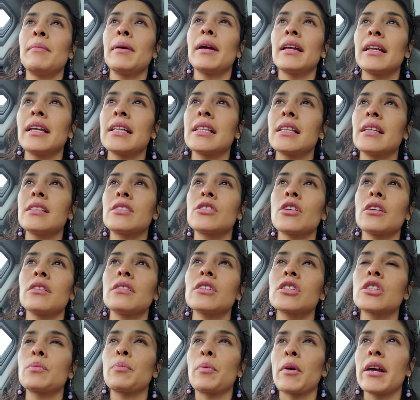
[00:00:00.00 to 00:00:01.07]
being in
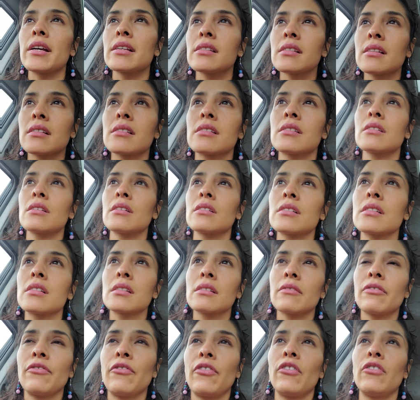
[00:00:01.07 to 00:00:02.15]
teacher's presence
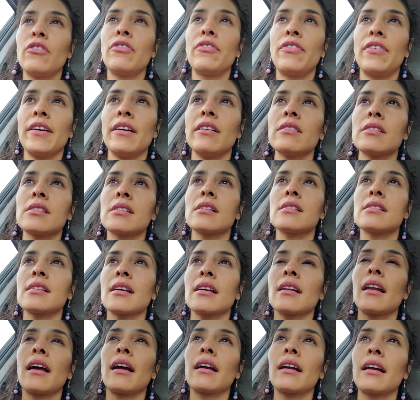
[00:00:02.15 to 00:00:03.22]
fulfills us
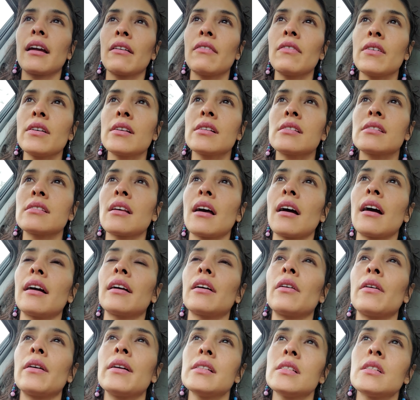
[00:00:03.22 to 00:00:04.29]
and, then give us an uh,
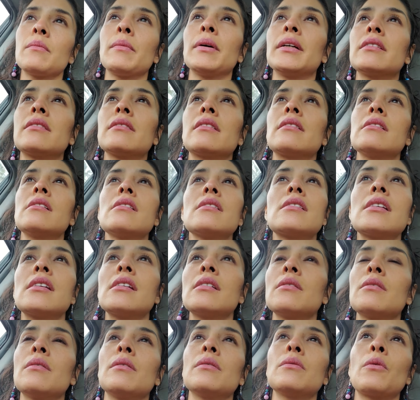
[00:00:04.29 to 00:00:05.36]
encouragement to
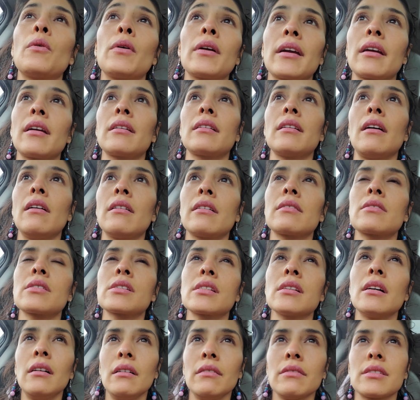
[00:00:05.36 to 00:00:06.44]
continue working on
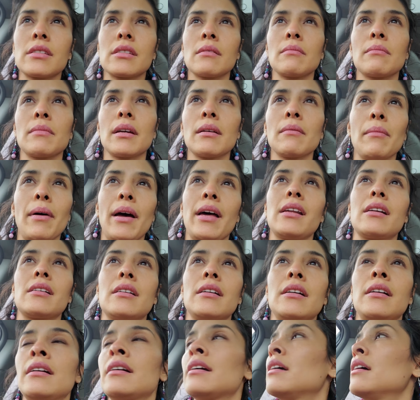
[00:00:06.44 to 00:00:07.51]
ourselves and being
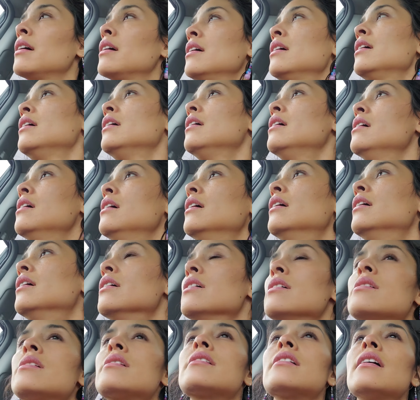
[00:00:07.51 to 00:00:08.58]
better.
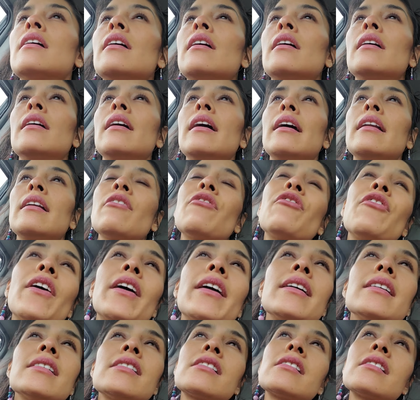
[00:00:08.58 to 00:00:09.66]
So, and if
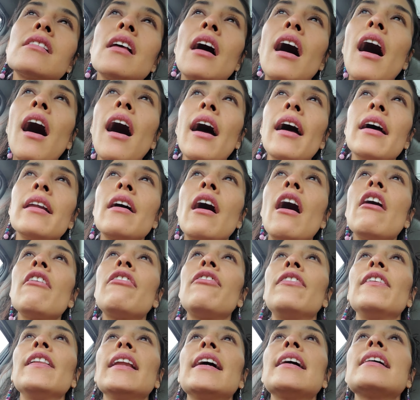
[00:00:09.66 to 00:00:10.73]
there is not enough
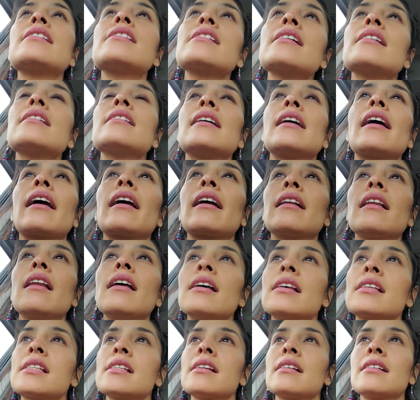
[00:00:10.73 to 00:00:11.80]
listening,
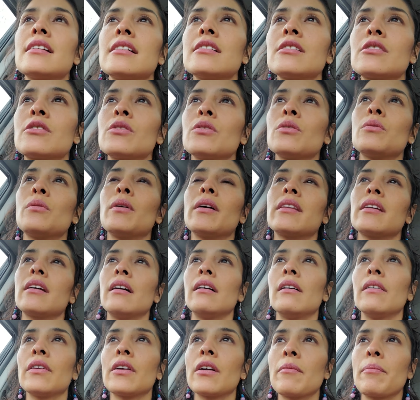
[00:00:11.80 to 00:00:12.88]
listening to what the
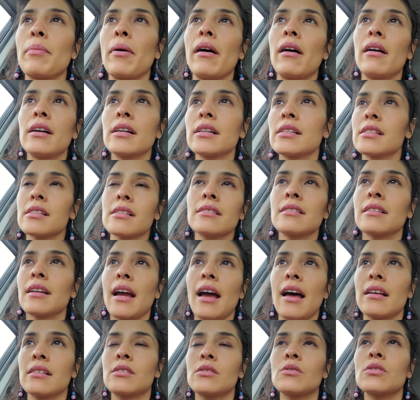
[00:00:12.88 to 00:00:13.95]
other person
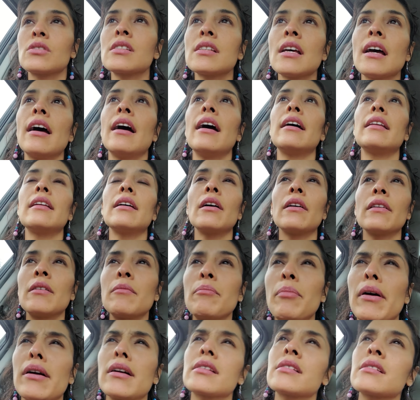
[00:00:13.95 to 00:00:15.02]
has to say, the other
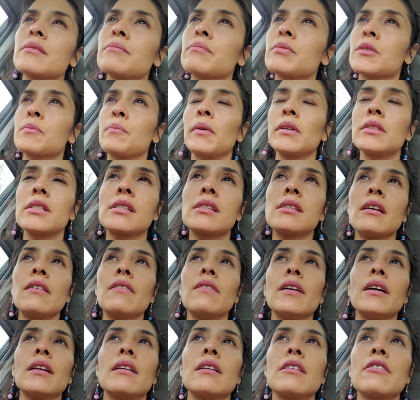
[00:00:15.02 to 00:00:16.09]
person's
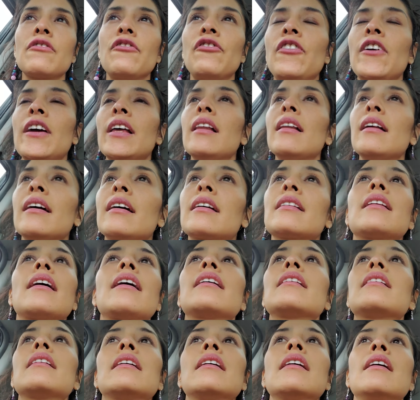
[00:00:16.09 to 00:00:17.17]
perceiving or feeling,
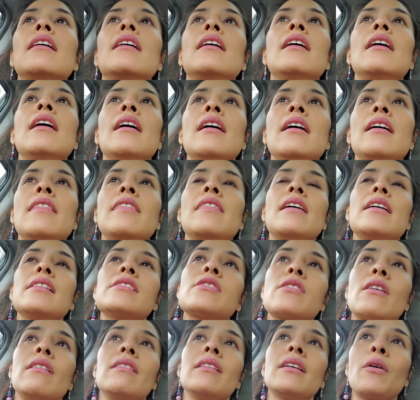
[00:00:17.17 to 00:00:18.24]
then
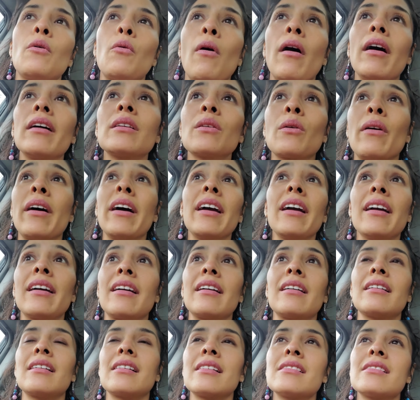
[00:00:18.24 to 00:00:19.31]
there's only one way.
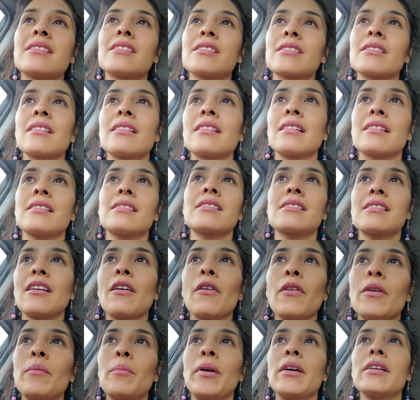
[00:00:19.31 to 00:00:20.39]
It's, it's the
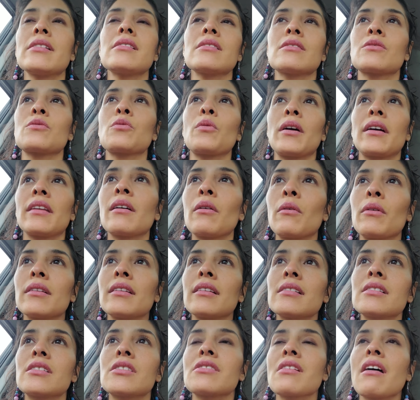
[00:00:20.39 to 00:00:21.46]
other person's way, the one
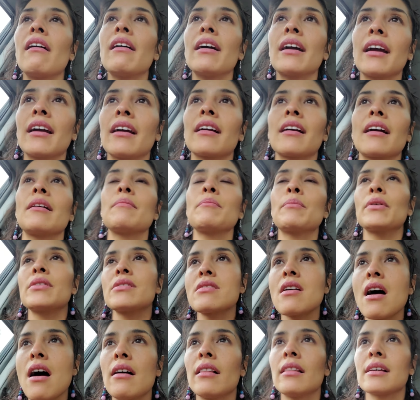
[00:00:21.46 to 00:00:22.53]
that's talking, but
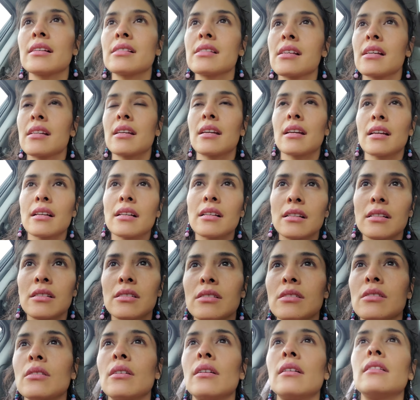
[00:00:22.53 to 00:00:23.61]
not listening.
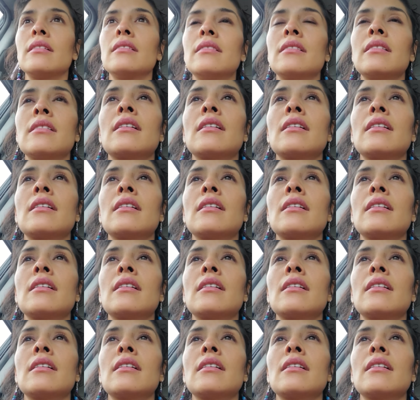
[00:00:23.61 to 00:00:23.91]
So,